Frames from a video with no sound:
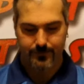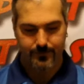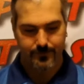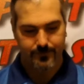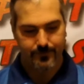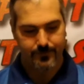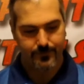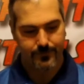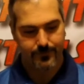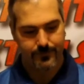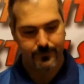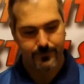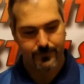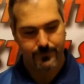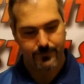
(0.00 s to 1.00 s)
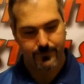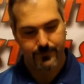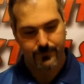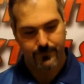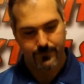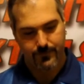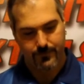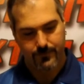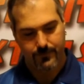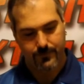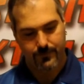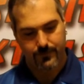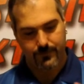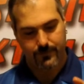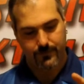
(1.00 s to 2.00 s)

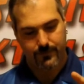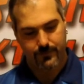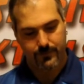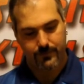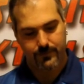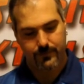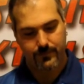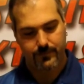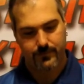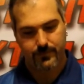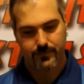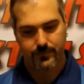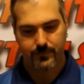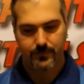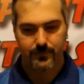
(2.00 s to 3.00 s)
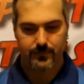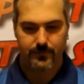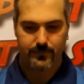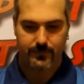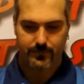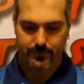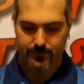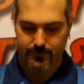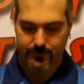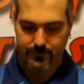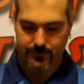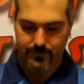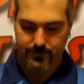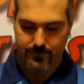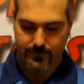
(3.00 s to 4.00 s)

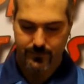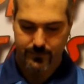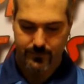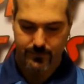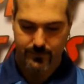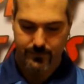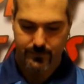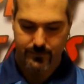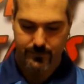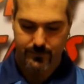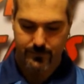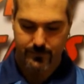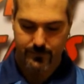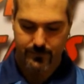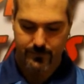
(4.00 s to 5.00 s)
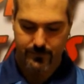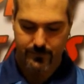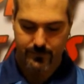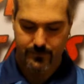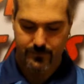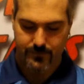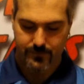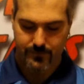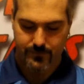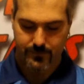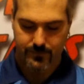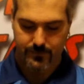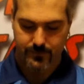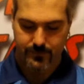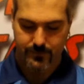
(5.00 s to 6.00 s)

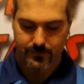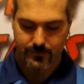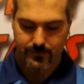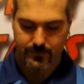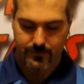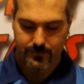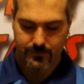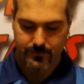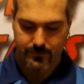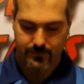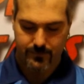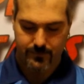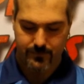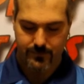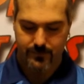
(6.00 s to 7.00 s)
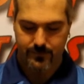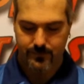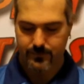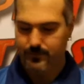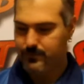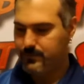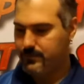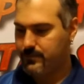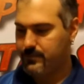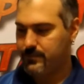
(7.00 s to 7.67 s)
Nothing is said.